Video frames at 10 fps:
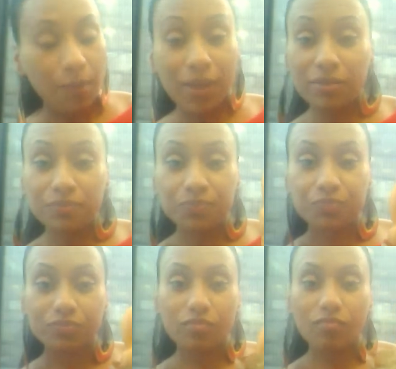But
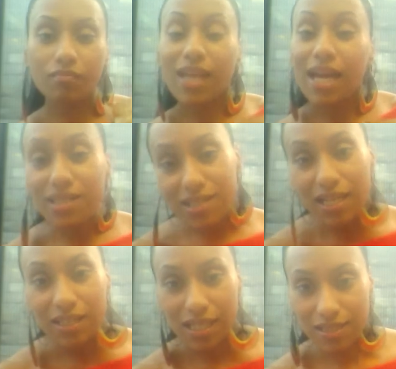I
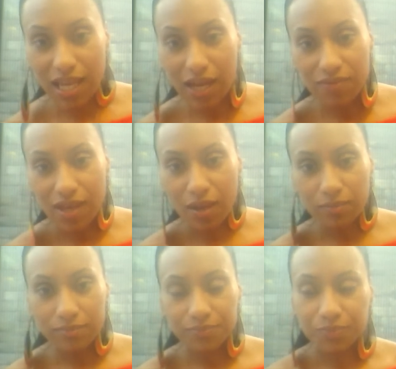decided not to have
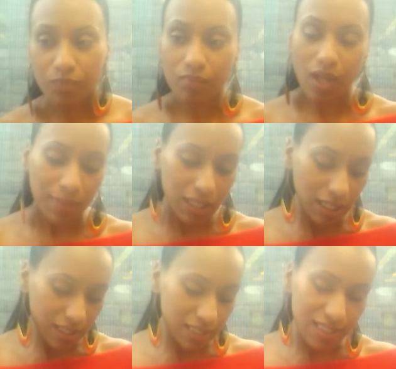it
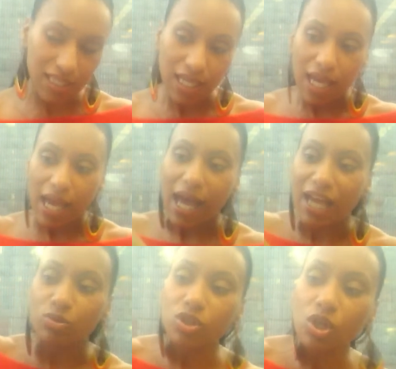because I
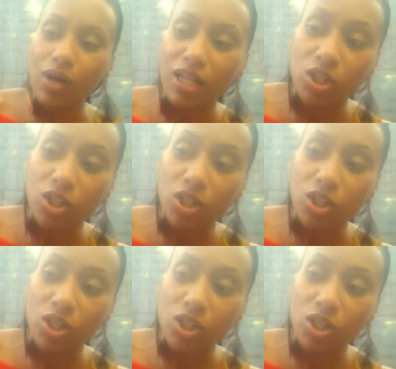don't know how